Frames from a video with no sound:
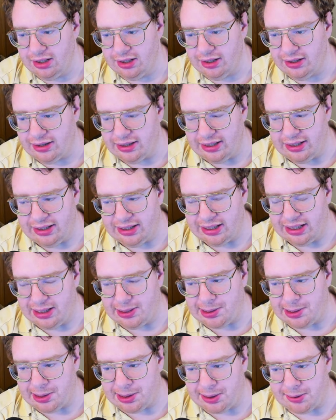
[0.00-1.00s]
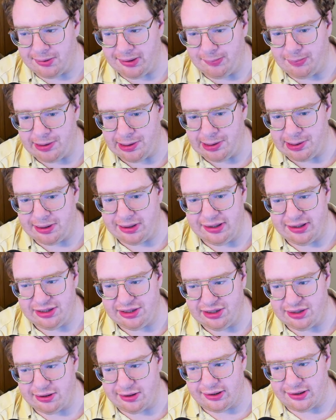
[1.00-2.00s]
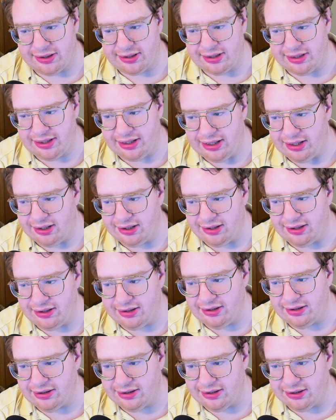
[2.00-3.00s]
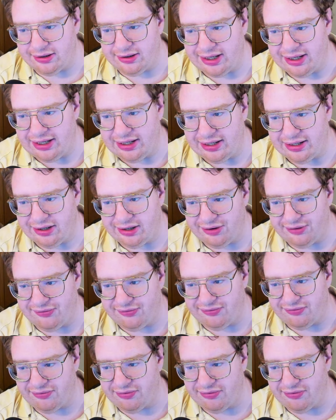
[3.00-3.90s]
The Gaza Strip has gone dark in the light of